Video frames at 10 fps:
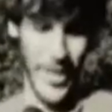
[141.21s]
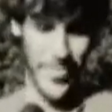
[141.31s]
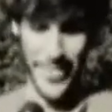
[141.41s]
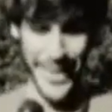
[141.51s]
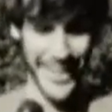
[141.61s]

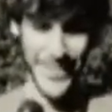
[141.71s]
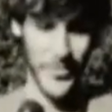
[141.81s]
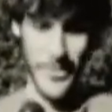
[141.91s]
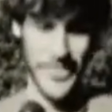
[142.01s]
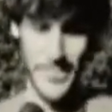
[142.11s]
thing
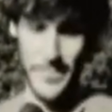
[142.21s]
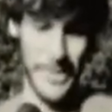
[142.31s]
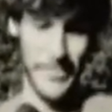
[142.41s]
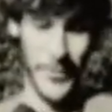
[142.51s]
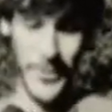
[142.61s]
with some
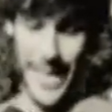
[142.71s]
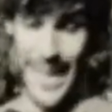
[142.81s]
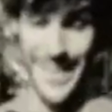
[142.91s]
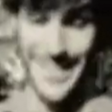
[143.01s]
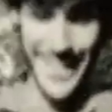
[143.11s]
people,
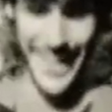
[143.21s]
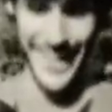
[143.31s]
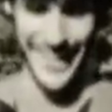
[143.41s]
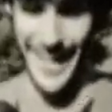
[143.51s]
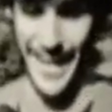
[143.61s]
and uh,
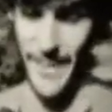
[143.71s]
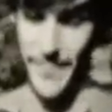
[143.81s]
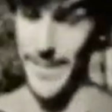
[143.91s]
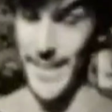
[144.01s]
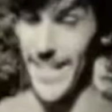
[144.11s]
yeah, I
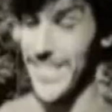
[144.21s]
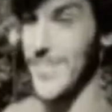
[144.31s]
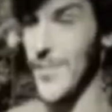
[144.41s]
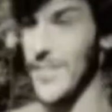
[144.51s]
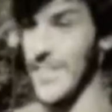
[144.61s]
mean, I guess it
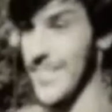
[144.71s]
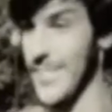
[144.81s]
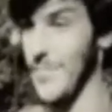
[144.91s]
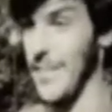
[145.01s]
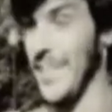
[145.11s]
turned into
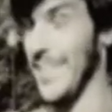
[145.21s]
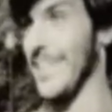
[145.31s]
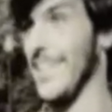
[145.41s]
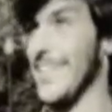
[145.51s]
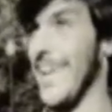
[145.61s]
something he didn't
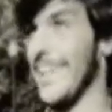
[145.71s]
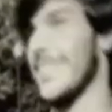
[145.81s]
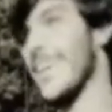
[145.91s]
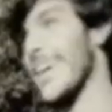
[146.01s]
intend,